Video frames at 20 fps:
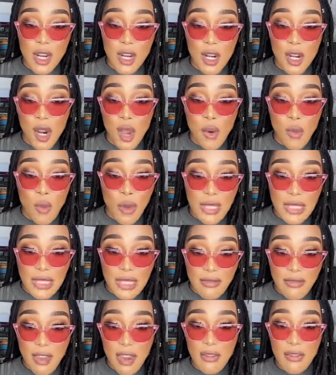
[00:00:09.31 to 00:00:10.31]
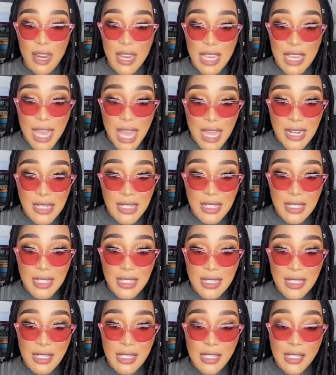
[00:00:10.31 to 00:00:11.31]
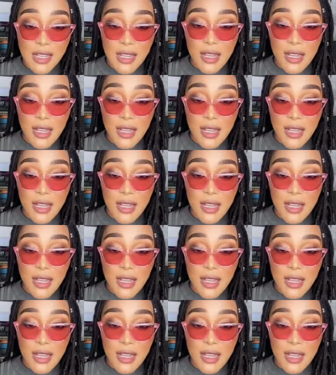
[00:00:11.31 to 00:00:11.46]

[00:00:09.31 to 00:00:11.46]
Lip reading: Not once have I recanted.